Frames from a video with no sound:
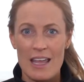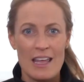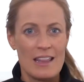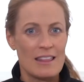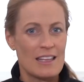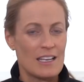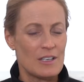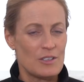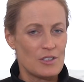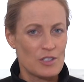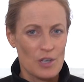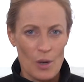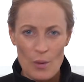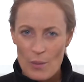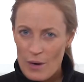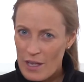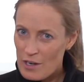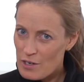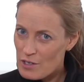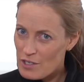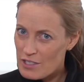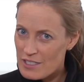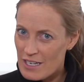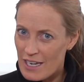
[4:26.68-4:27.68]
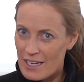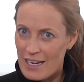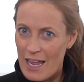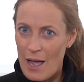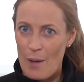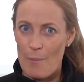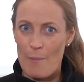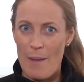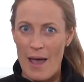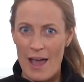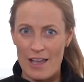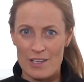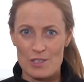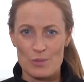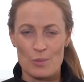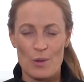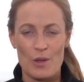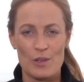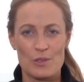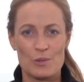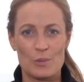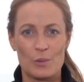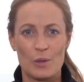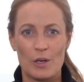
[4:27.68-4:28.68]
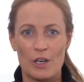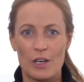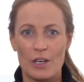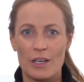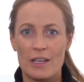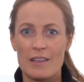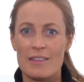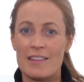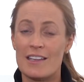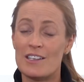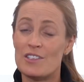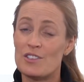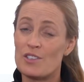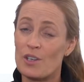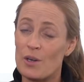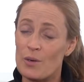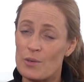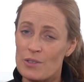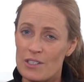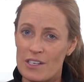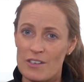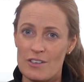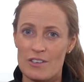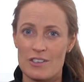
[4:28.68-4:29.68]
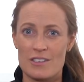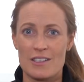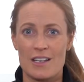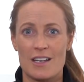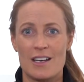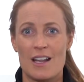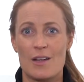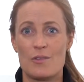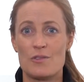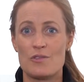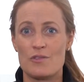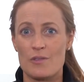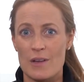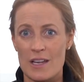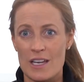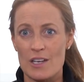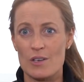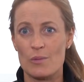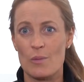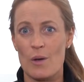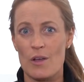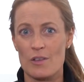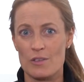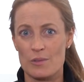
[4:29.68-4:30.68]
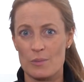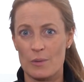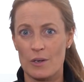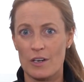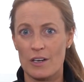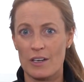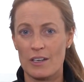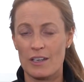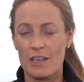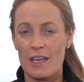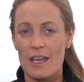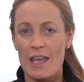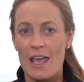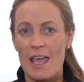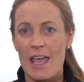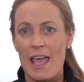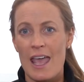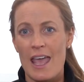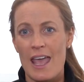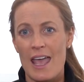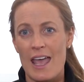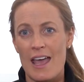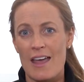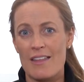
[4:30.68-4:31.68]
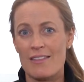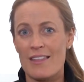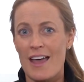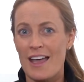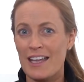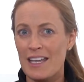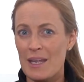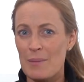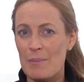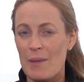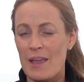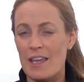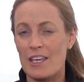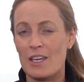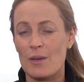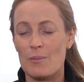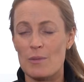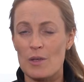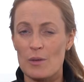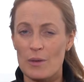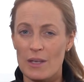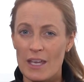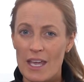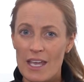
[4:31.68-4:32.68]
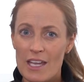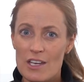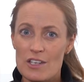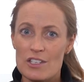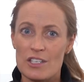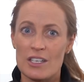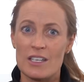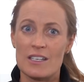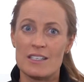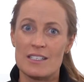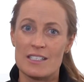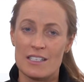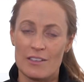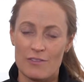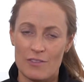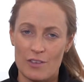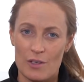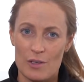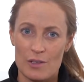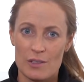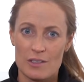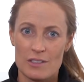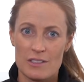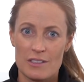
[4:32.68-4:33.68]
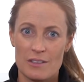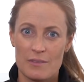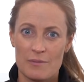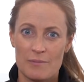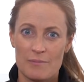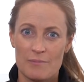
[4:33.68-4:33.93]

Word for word: They don't understand how mass walls work, they don't understand how drained walls work, and that can make communication difficult.